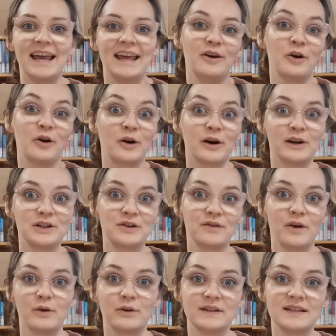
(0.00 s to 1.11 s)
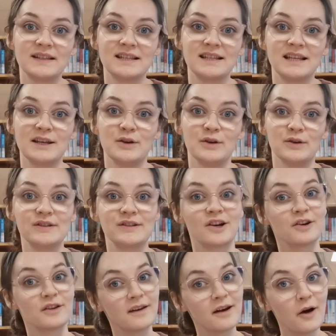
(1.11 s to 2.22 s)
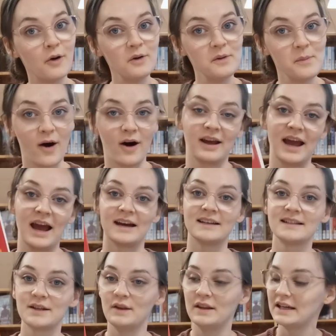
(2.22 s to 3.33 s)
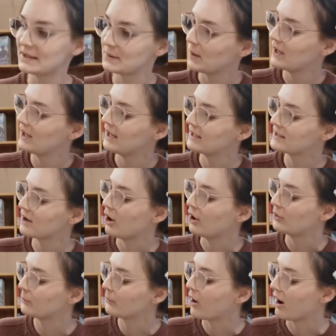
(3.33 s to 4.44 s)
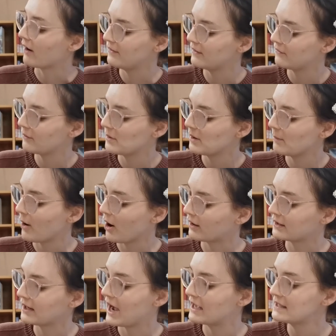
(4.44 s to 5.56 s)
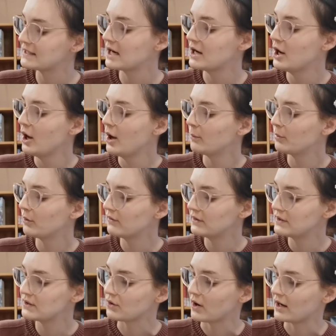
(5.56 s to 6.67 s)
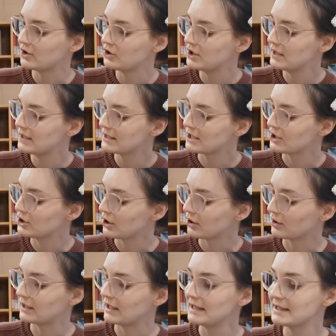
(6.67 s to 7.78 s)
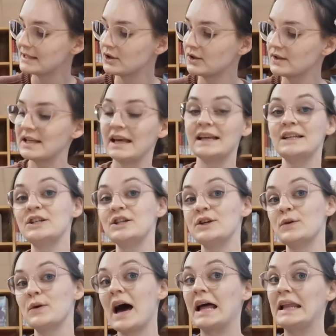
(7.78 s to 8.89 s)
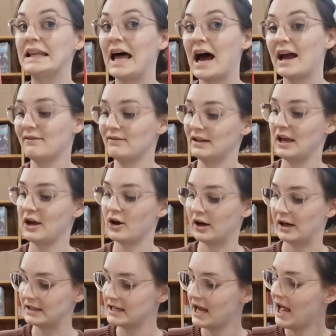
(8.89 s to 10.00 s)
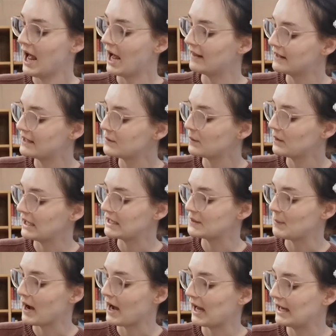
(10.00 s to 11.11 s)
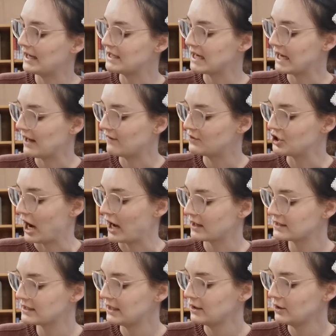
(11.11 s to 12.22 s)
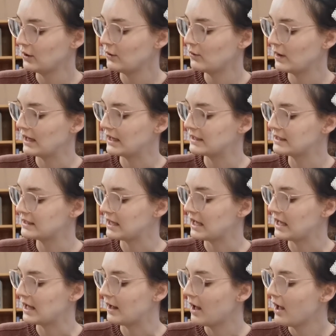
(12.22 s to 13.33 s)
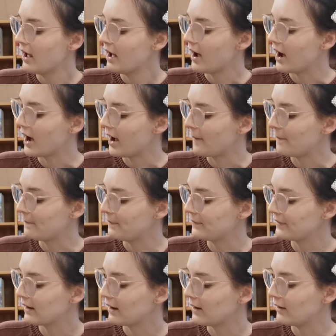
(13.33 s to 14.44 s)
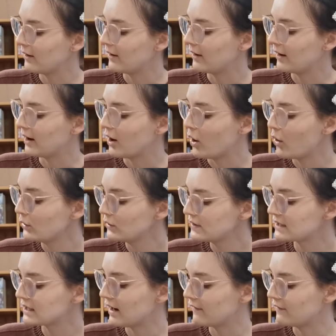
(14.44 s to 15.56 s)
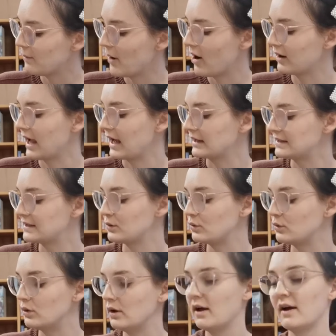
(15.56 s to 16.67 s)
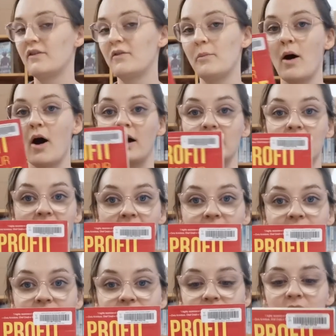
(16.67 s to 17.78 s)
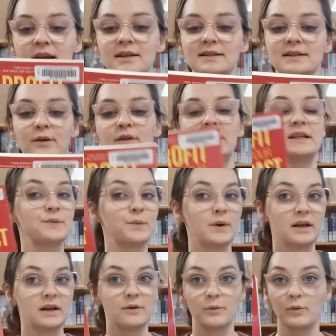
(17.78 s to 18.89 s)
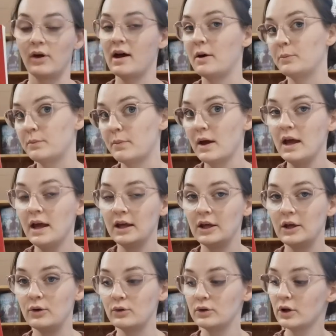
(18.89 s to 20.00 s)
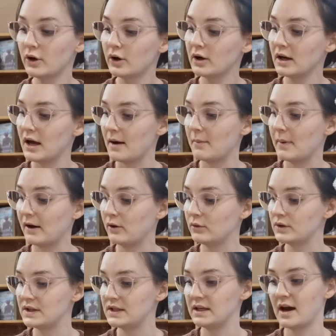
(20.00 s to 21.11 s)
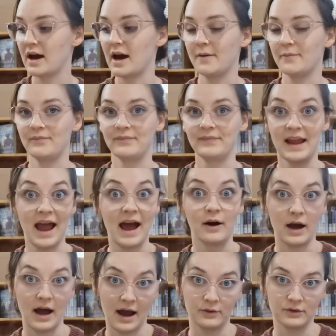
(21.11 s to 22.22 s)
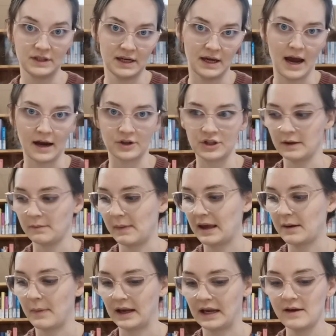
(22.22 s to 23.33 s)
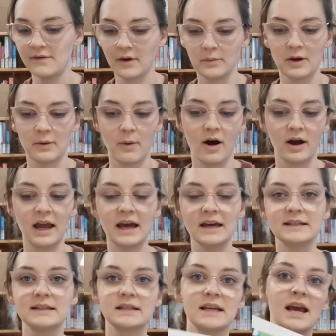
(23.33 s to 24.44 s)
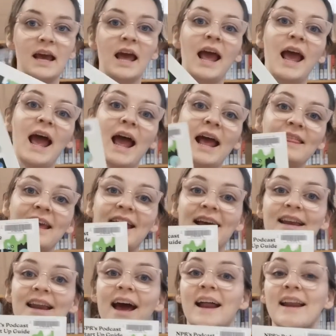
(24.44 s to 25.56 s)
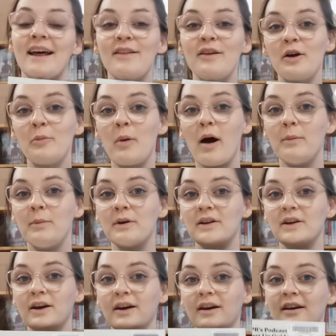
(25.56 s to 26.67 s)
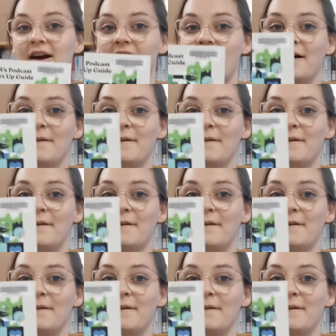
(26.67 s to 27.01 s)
encourage folks to start their own podcast. So this one is called Profit From Your Podcast: Proven Strategies to Turn Listeners into a Livelihood. And this one is by Dave Jackson, who is the host of the podcast School of Podcasting. So this one will help you learn about how to actually make money from your podcast. And then another popular